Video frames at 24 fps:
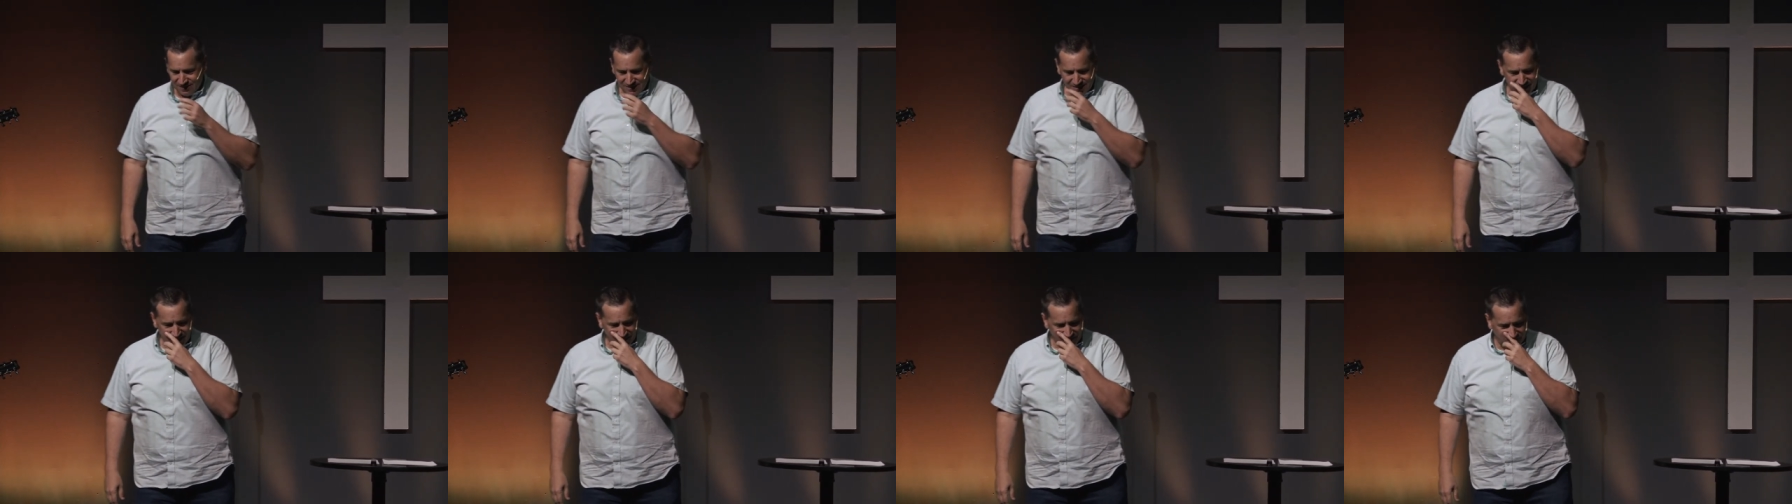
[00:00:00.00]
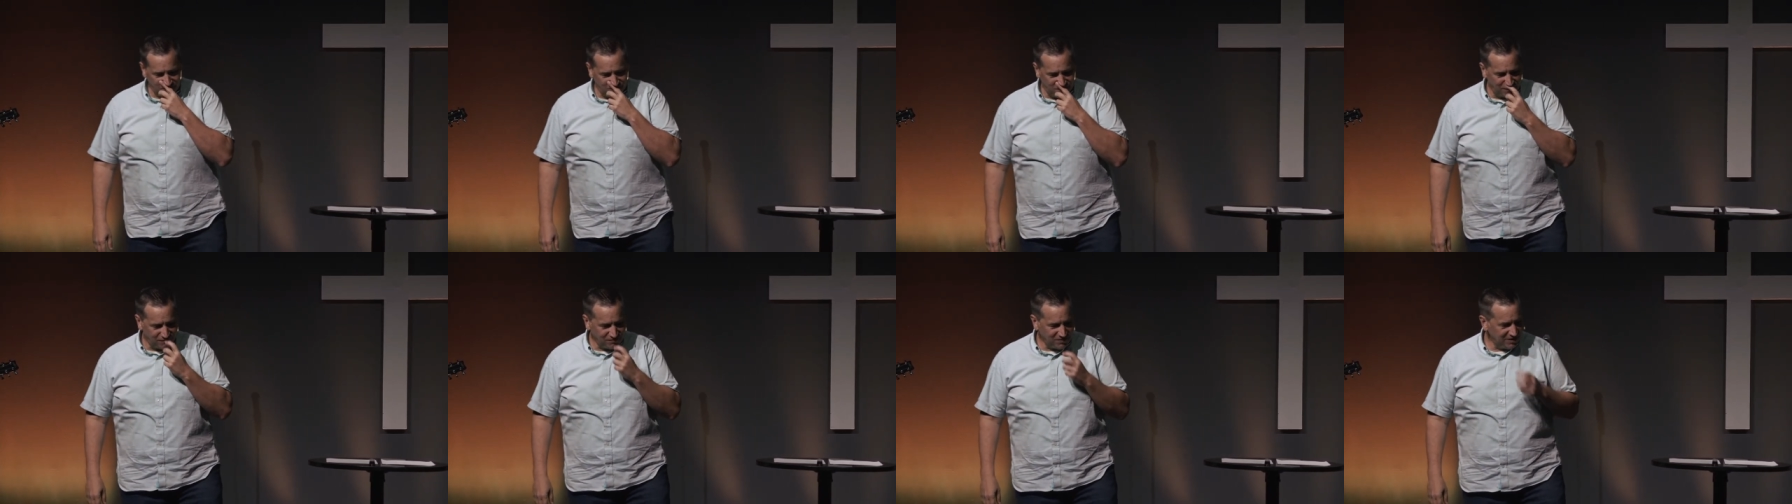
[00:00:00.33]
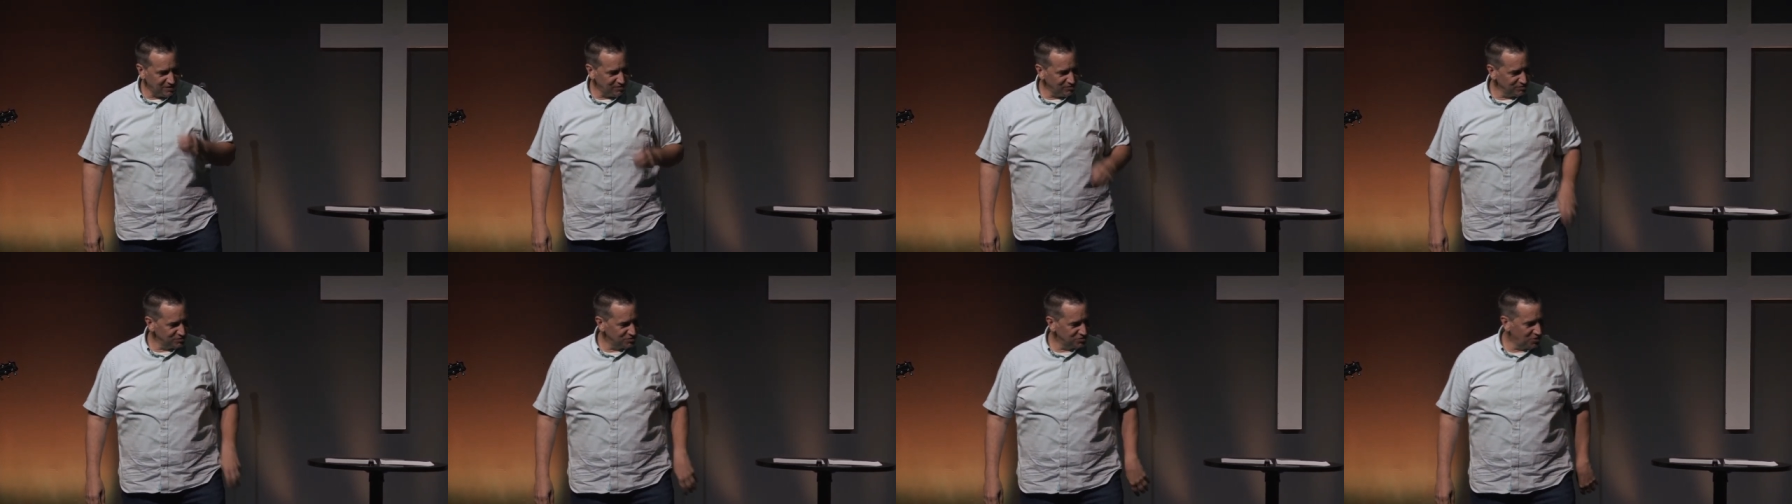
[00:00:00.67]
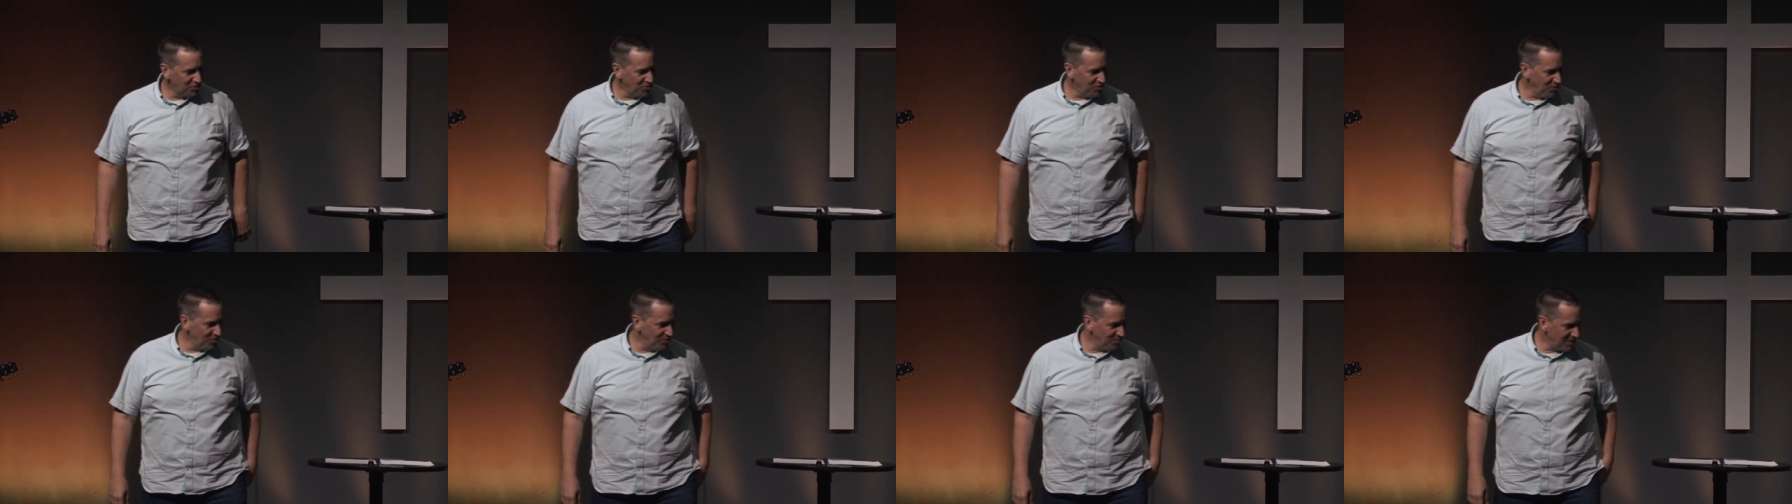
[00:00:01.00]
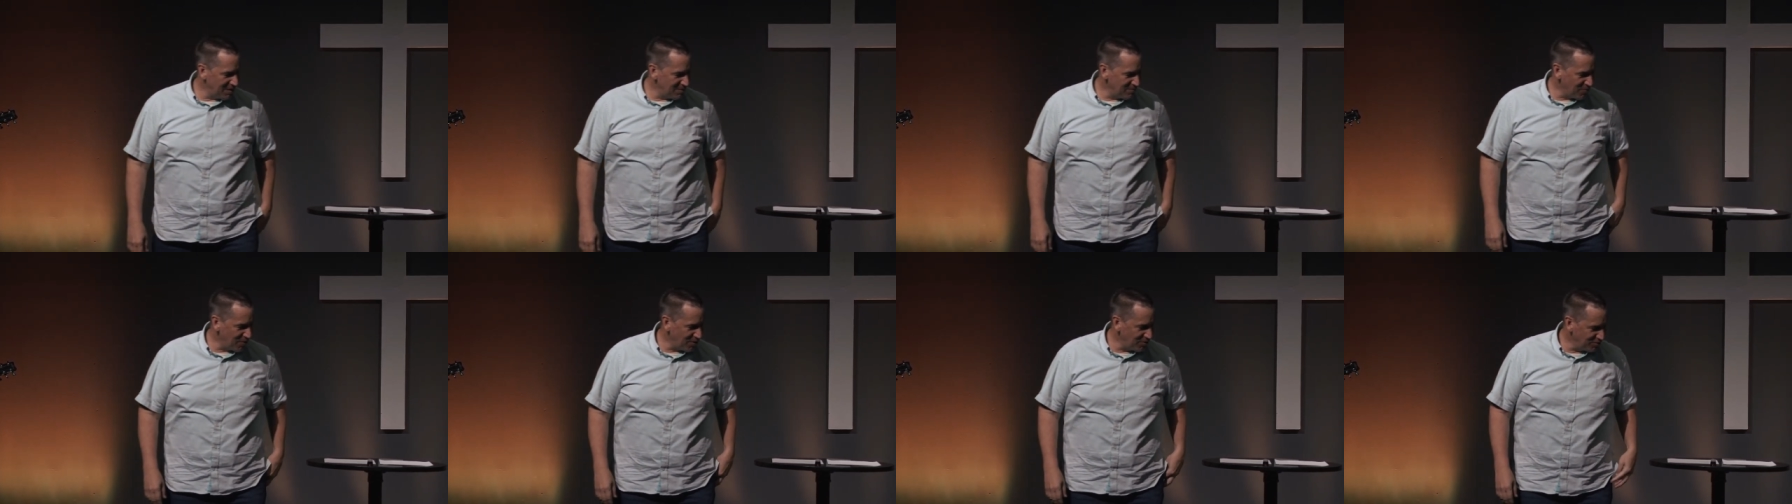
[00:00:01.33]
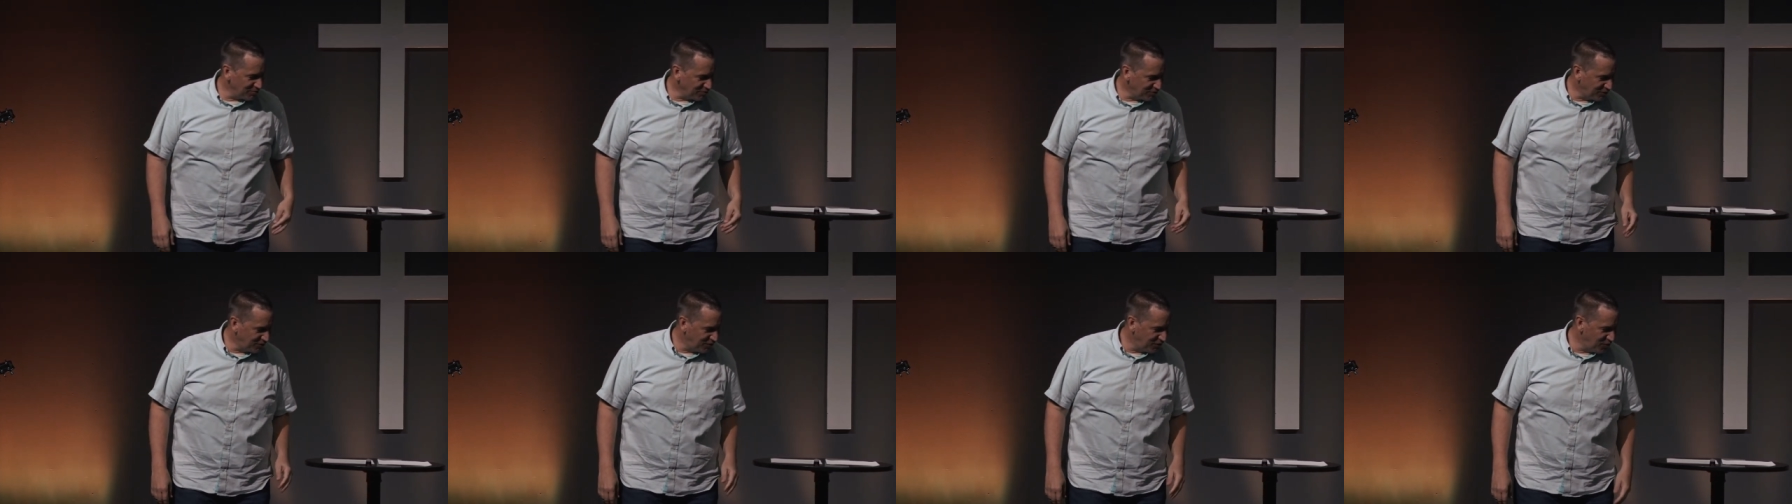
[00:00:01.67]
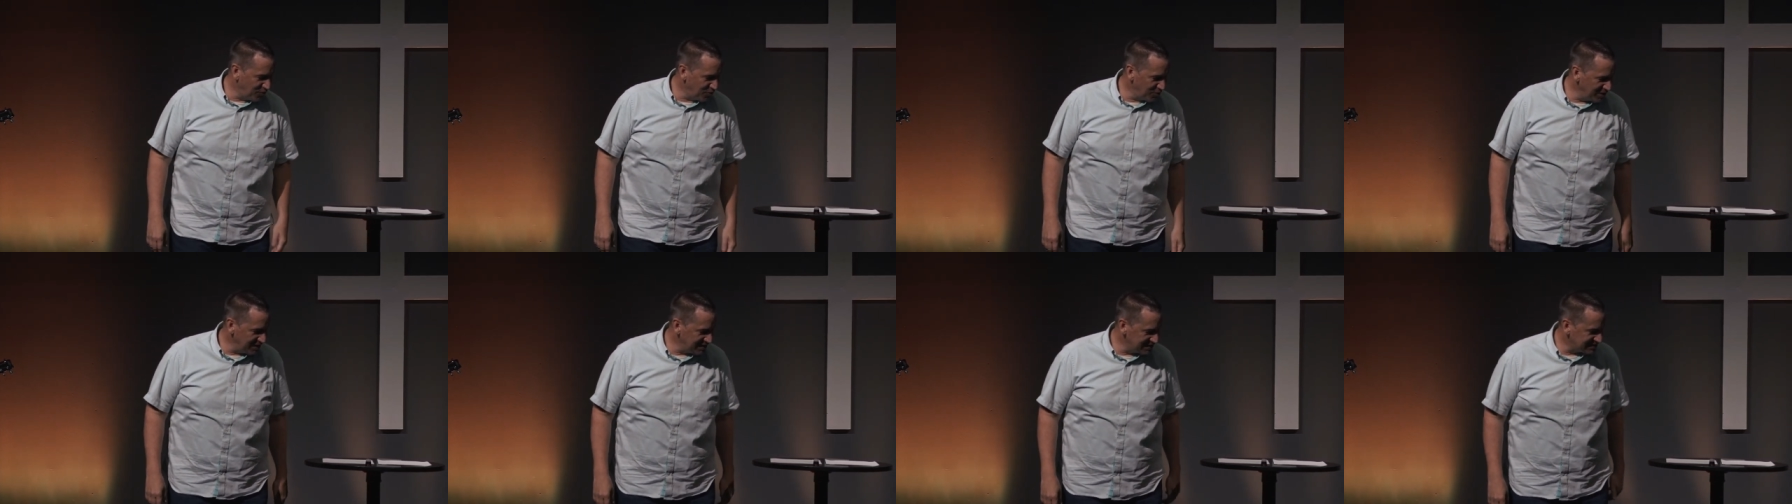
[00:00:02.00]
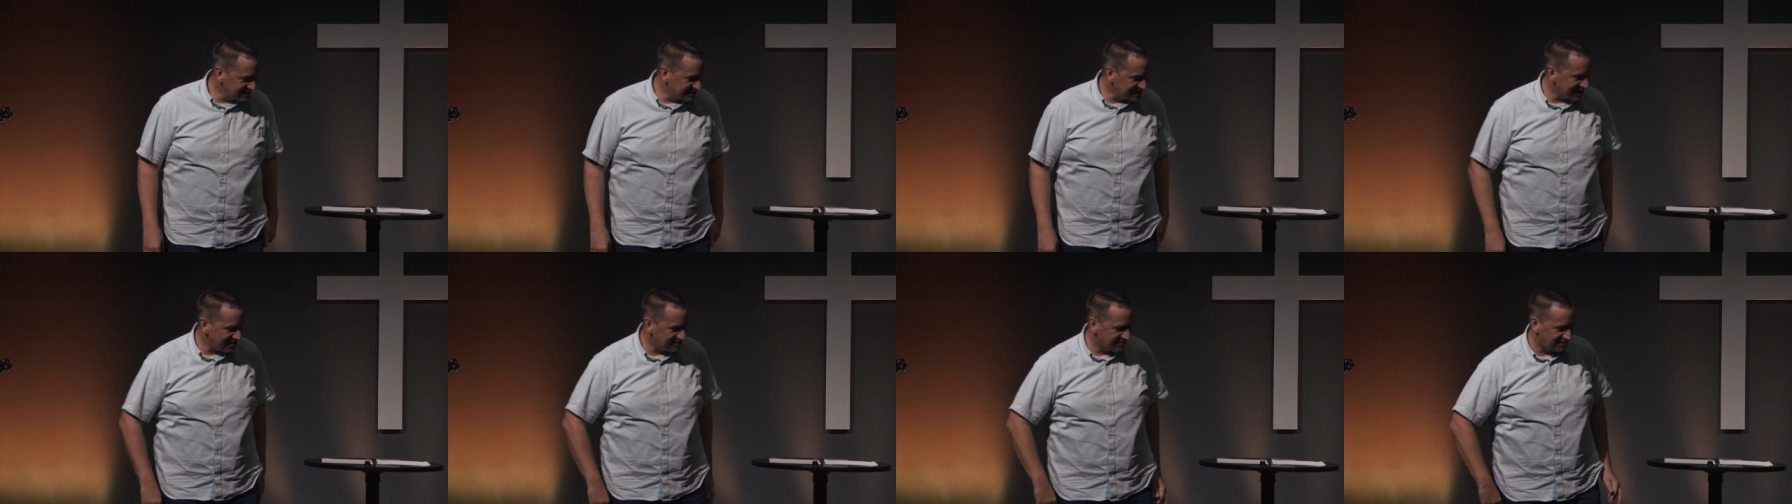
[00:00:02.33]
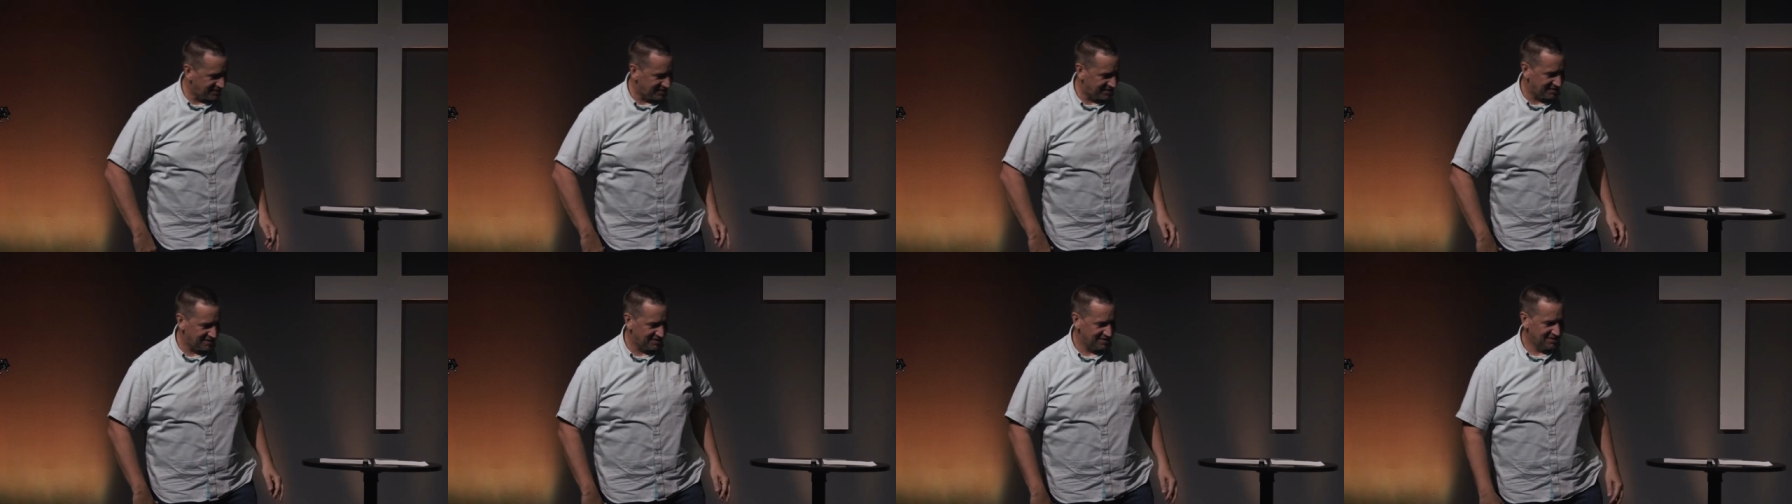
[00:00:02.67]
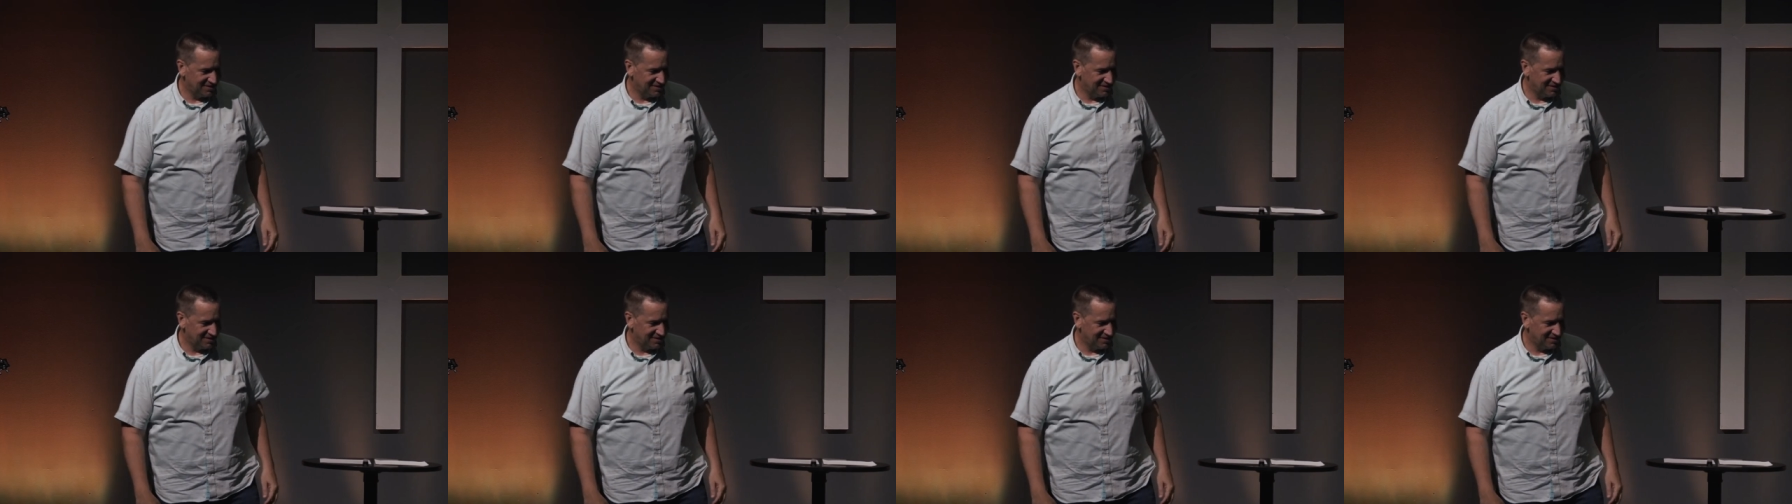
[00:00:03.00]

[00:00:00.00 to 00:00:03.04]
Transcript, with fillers: I'm 50 years old, my brother's 47.